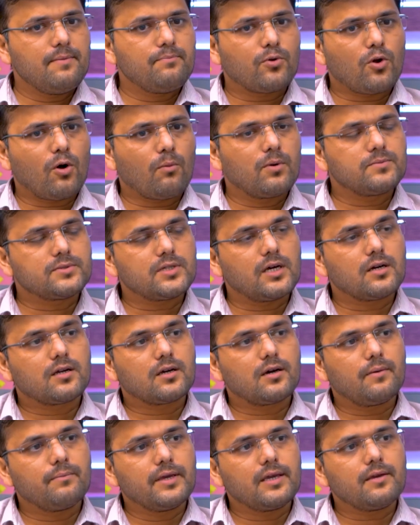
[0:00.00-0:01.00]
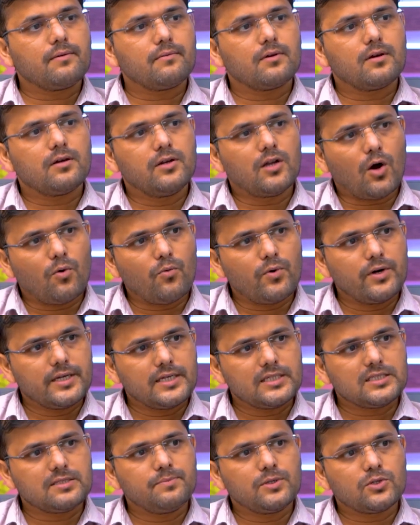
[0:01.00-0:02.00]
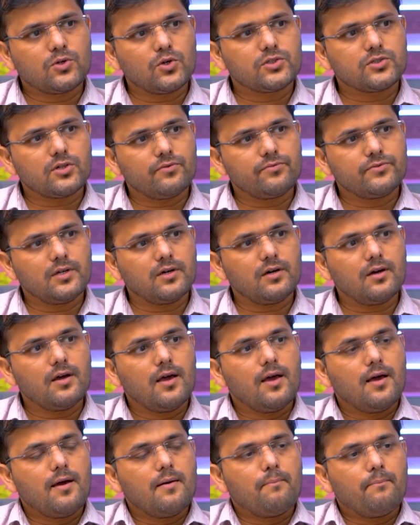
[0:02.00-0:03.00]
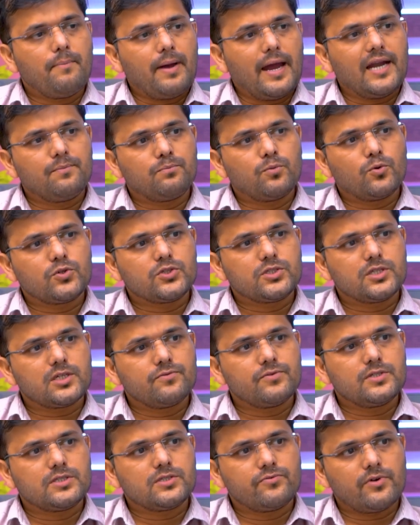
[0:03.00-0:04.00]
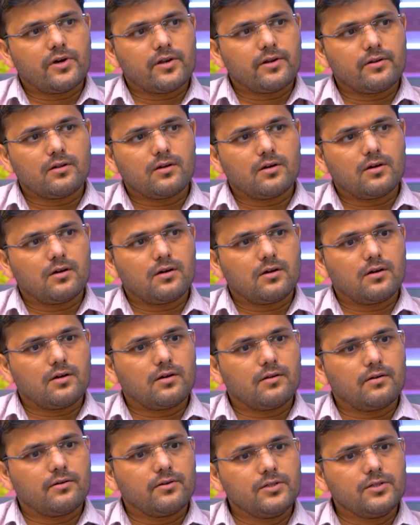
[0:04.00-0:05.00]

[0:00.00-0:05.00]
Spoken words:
problems are coming nowadays because of the bad posture which we are